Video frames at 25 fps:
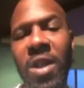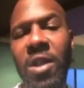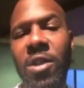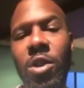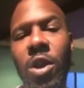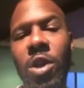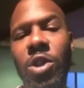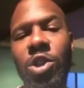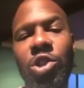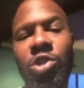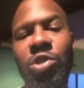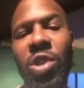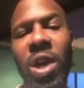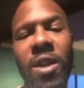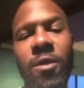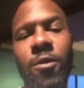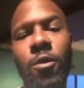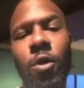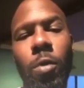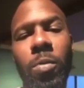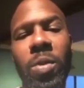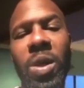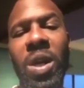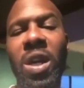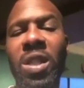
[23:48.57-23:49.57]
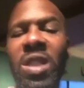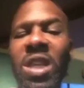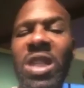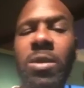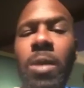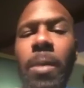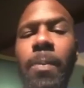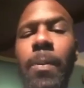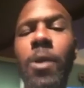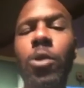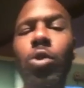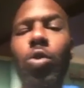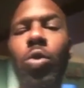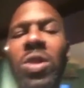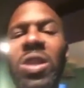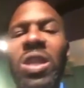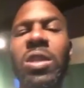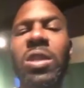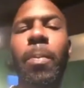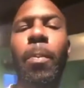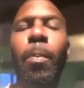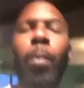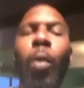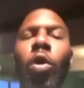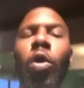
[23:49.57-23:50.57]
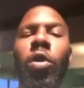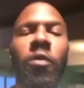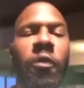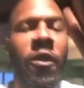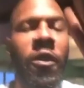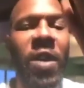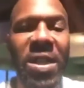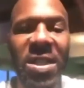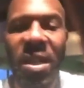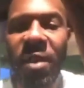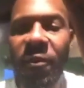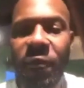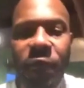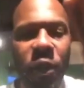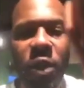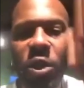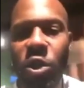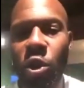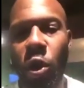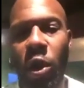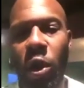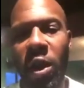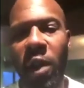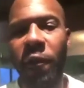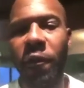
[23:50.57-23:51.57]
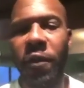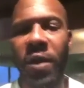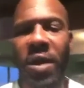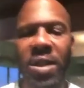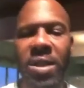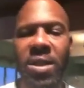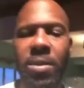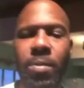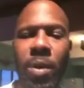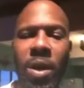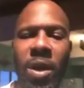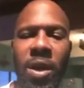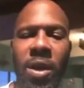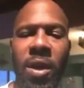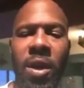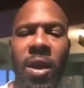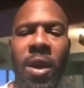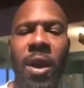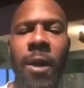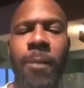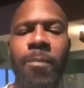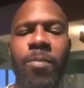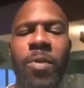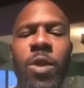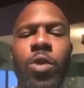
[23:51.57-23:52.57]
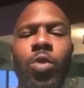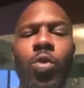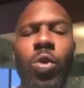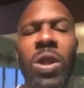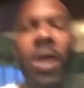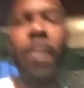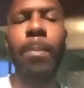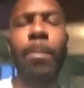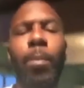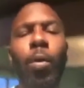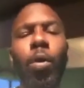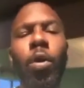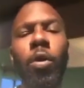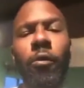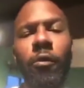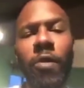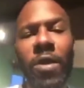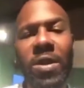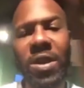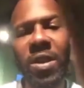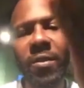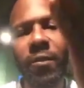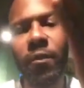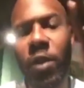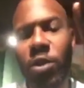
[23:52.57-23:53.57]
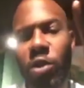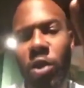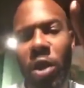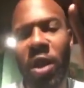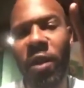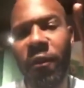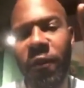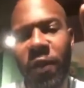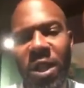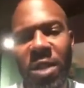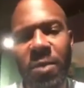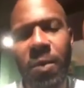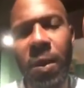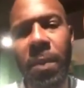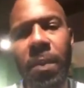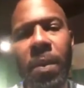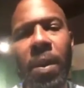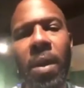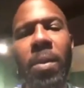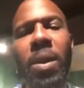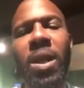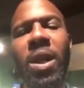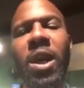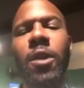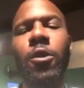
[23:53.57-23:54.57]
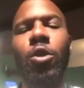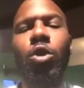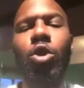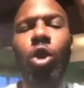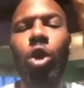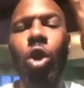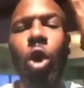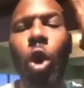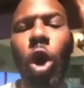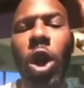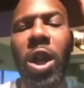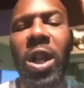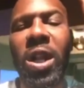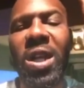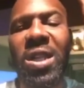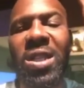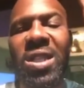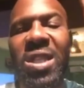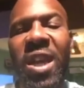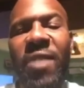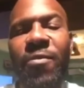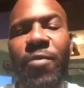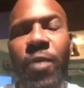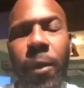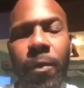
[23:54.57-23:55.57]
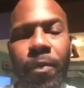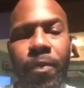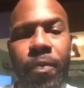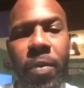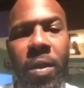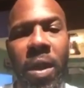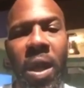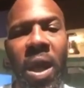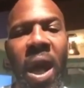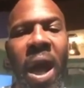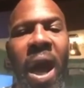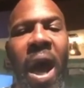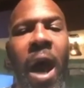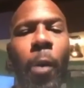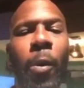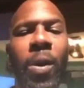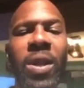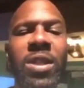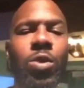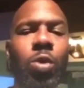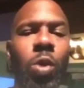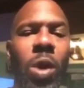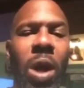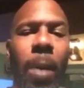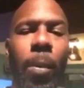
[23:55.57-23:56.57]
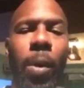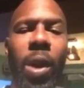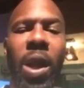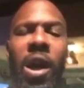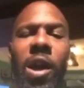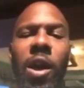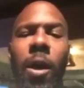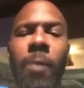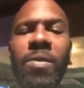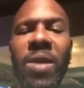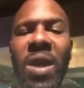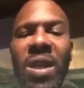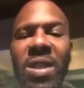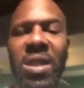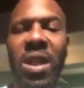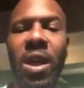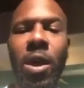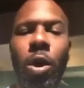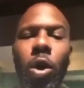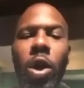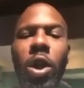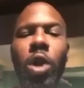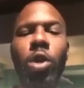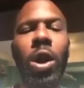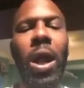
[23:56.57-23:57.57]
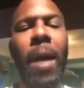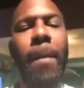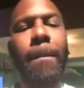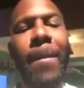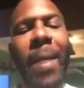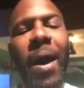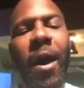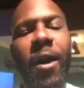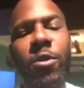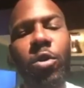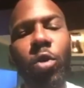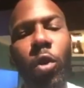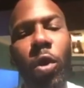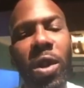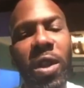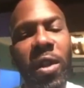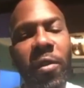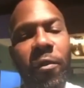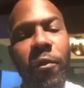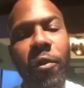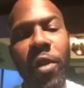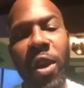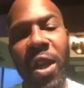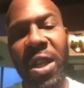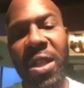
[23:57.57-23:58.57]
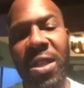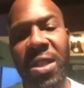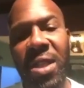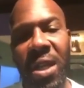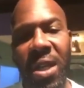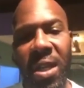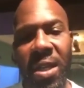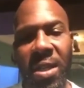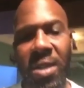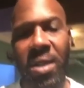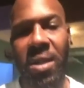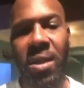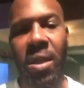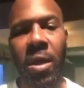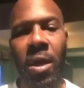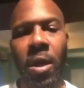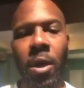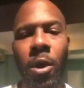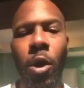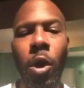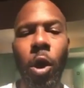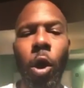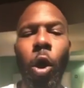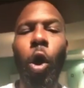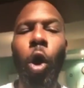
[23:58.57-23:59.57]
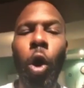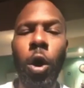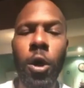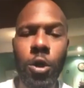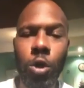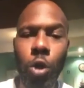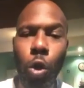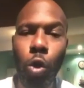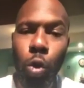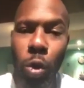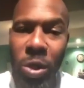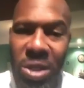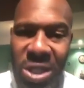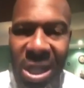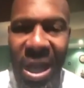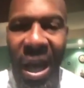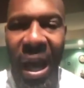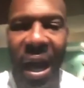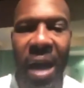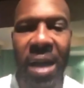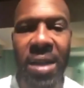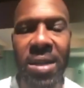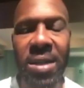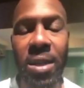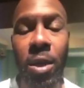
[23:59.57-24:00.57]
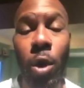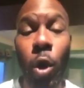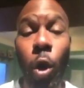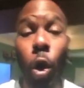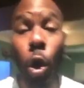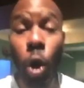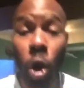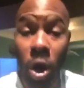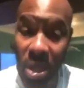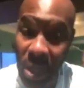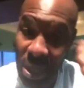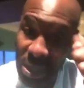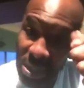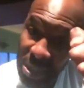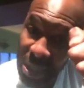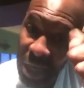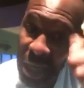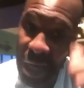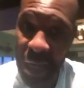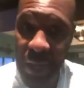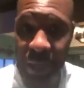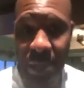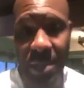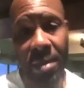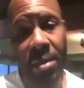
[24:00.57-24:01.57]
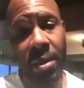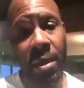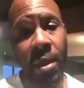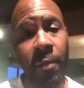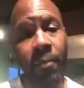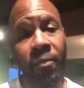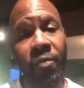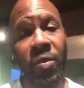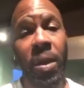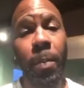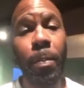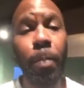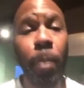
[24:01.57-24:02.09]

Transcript: industry right now because these people doing this bold face in front of all your face, boy. They're doing it bold face in front of all your face, people, because no, all they're not saying nothing. And when Soca Monarch come next year, all they're gonna buy out all their friggin' tickets. Oh, so who is the ass? All is the ass. The